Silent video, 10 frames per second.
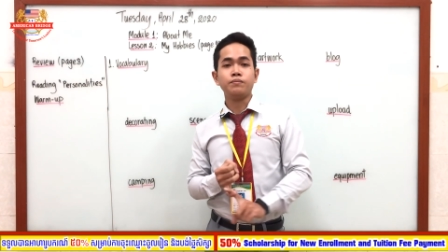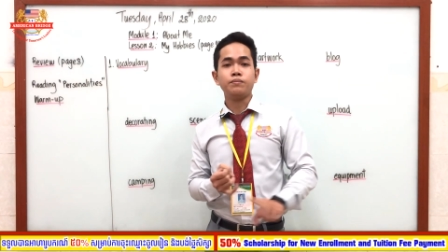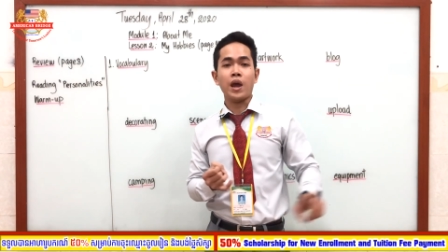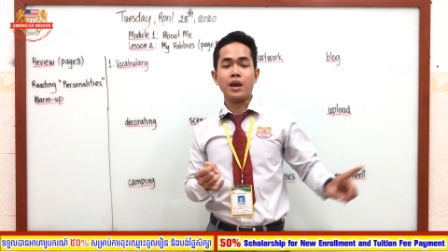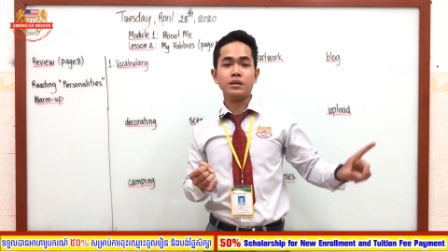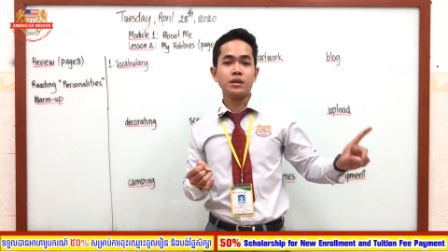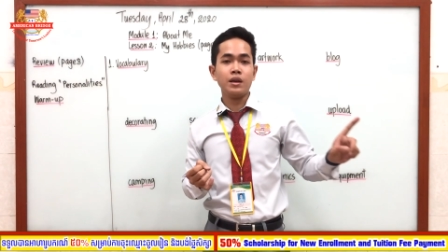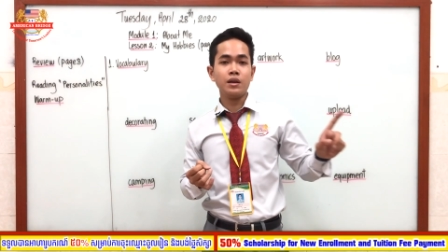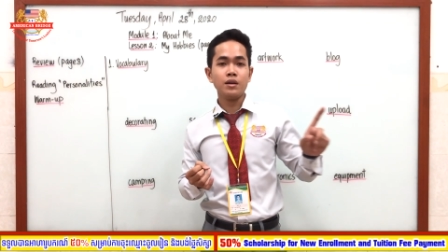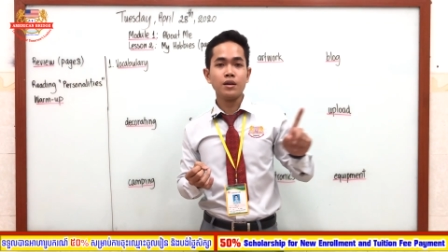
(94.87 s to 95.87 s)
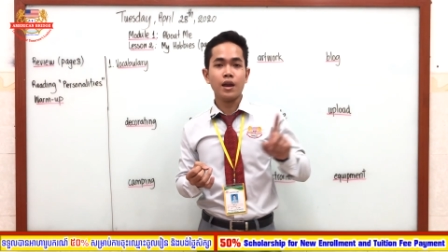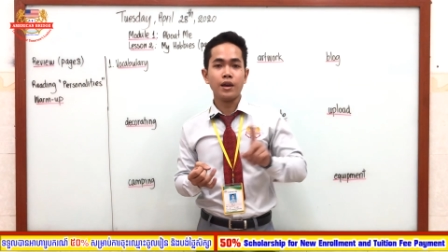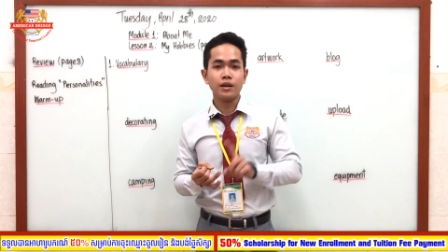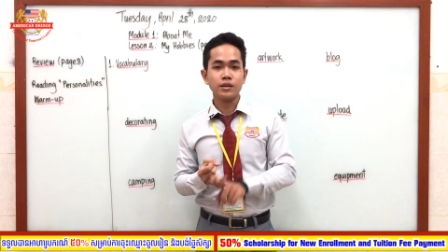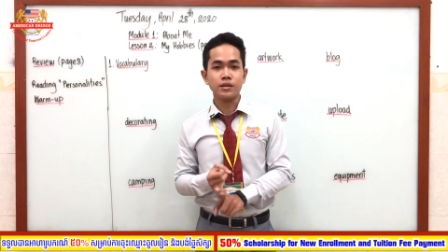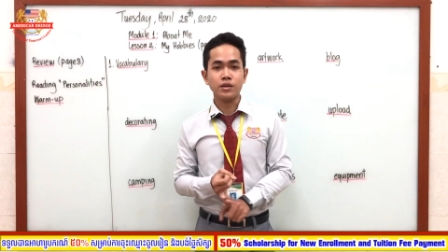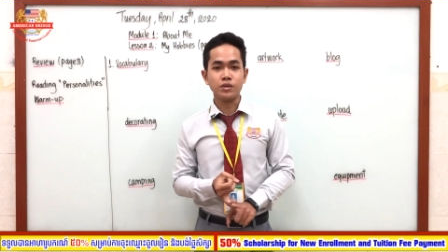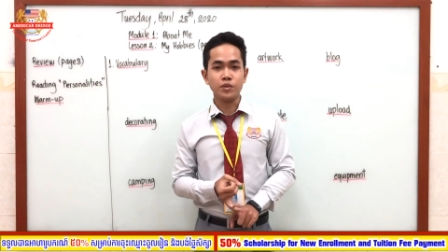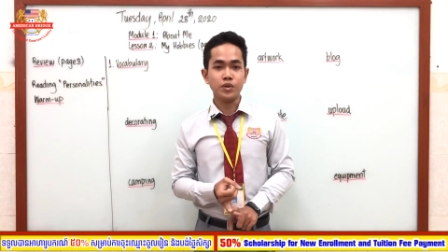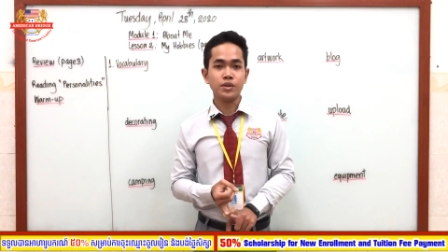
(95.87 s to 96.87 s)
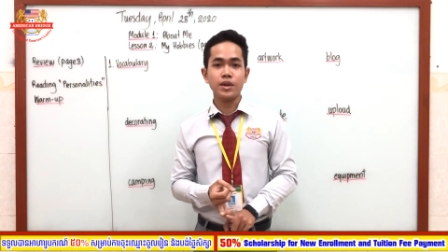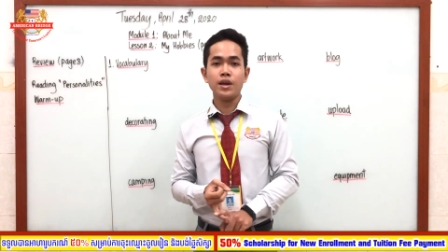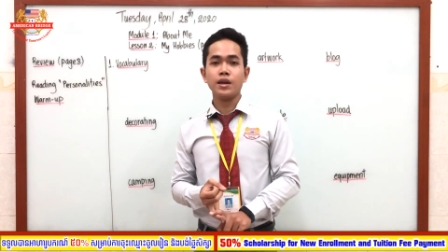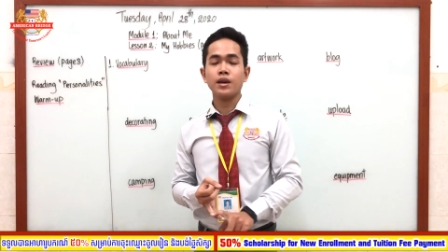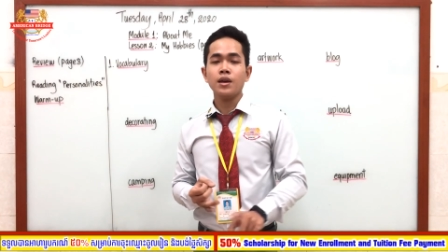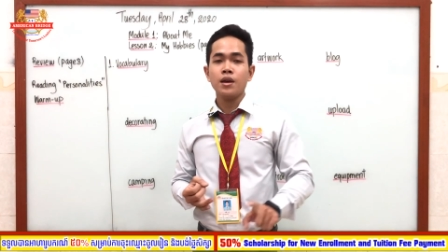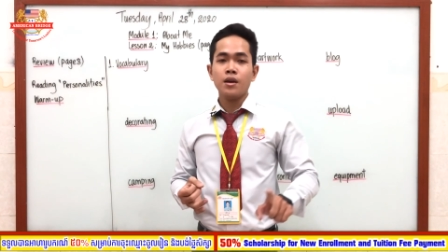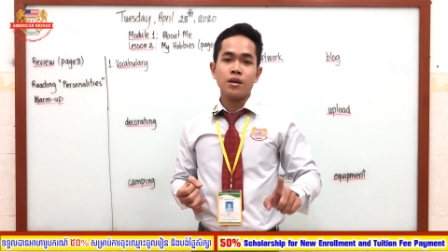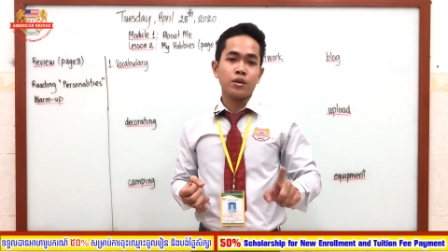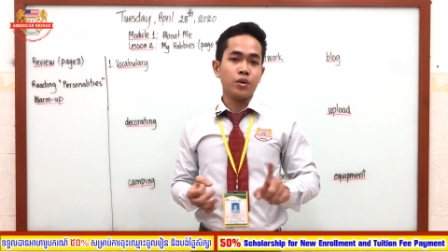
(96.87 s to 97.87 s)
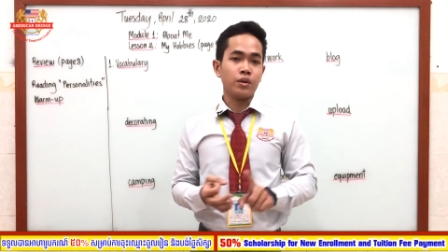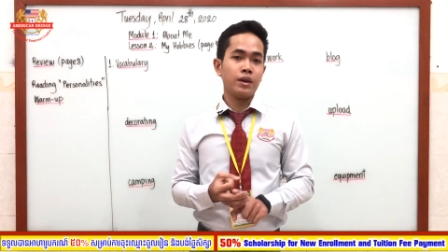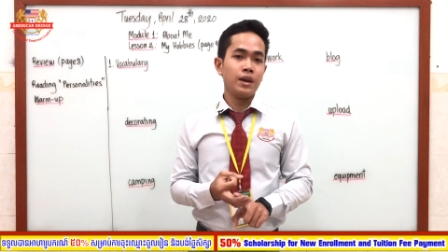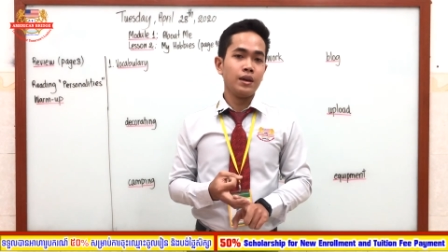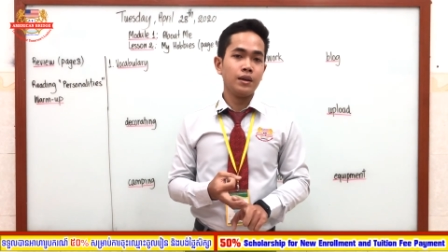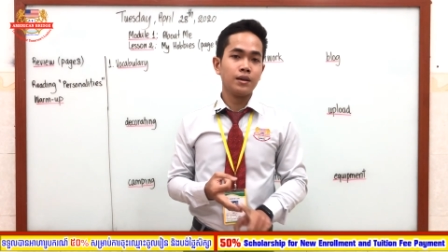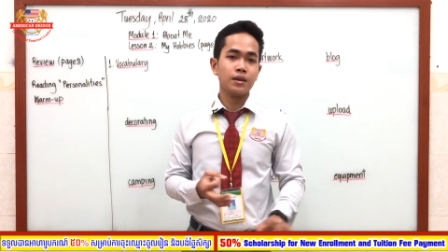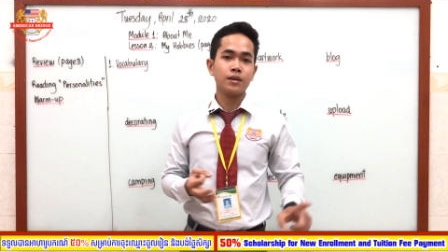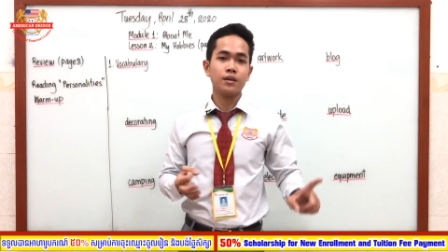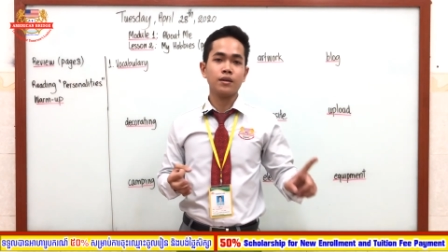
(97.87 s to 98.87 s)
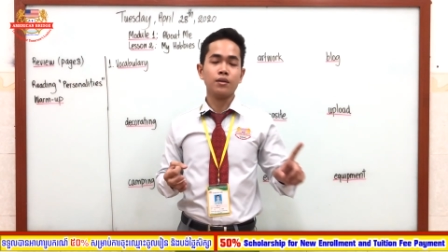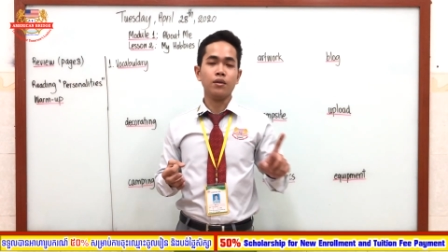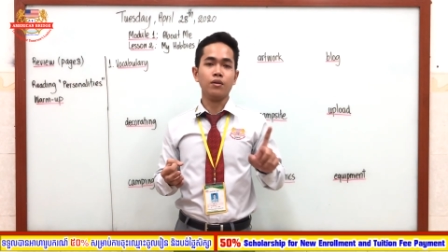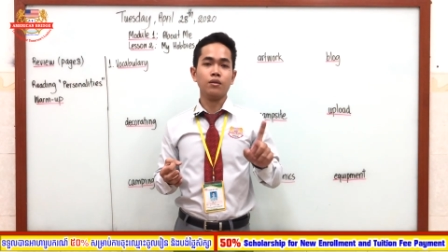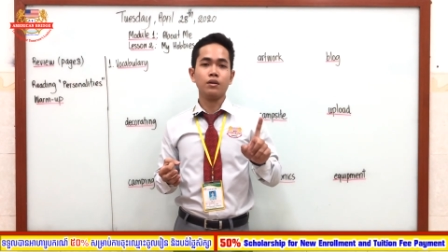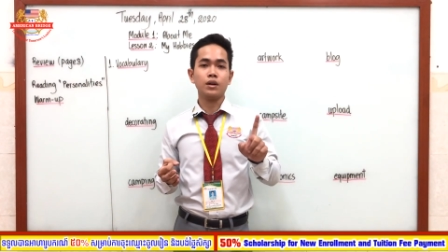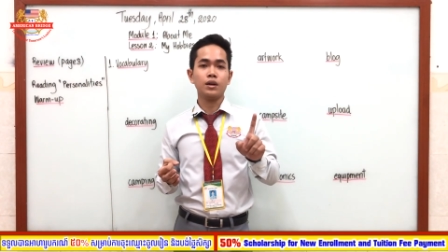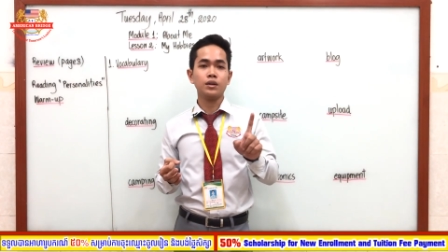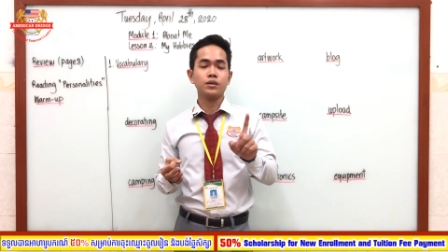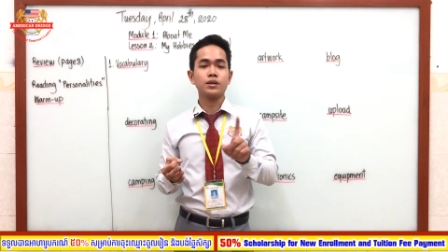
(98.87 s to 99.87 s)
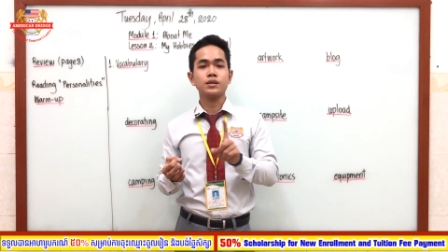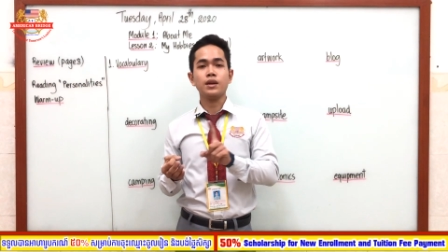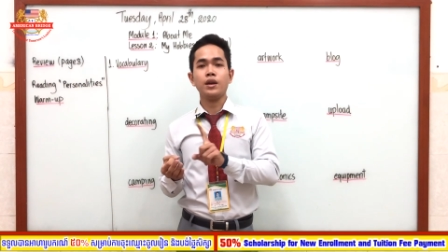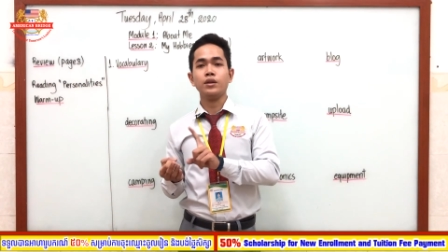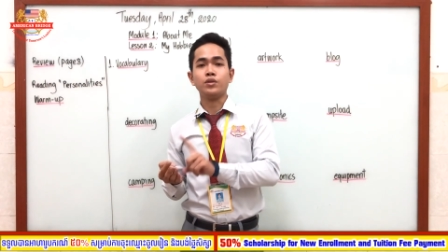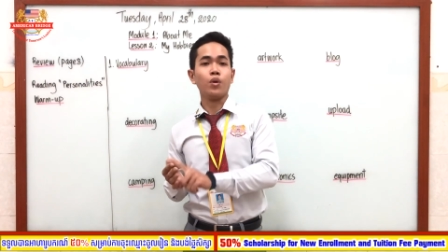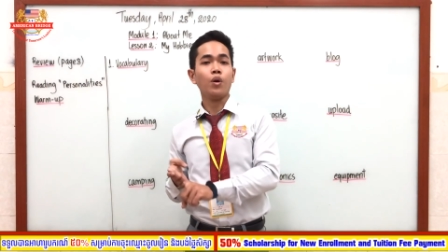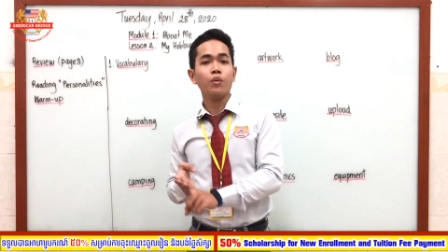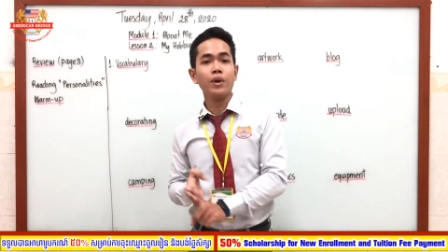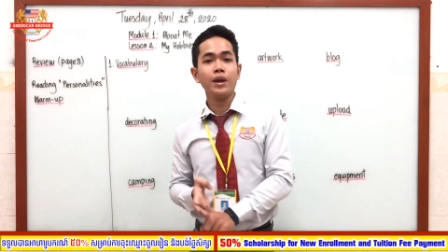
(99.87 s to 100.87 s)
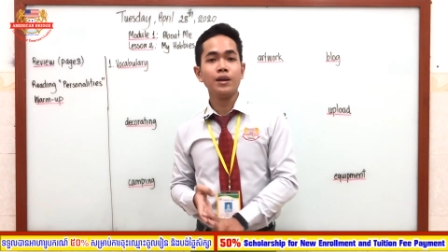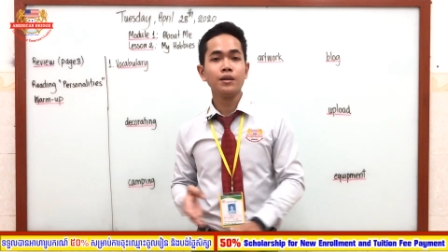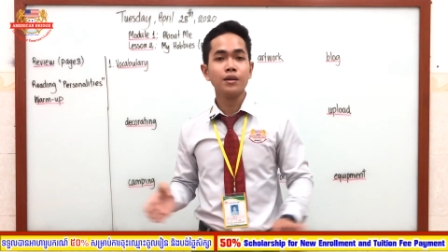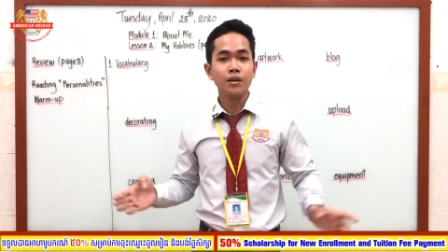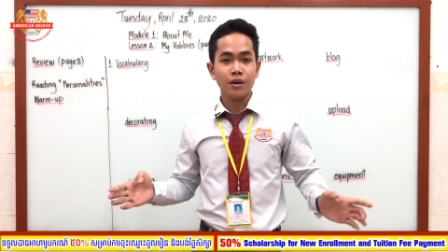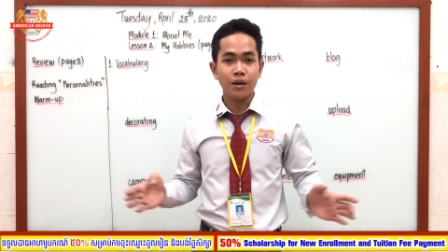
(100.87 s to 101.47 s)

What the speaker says: painting, like listening to music, cooking, or you can say drawing.